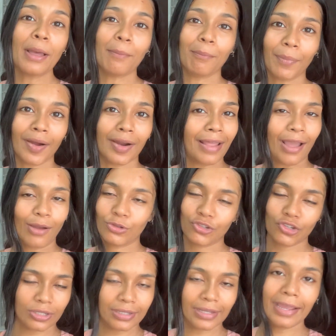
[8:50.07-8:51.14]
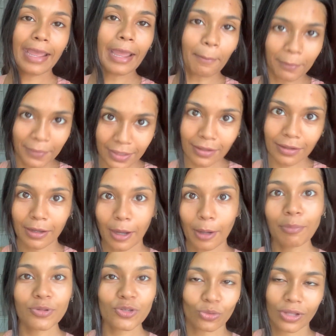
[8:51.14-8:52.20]
but I would just say empty the
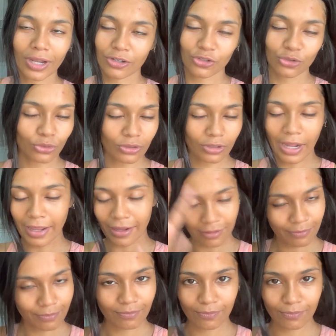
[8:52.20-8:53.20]
cup so that you would like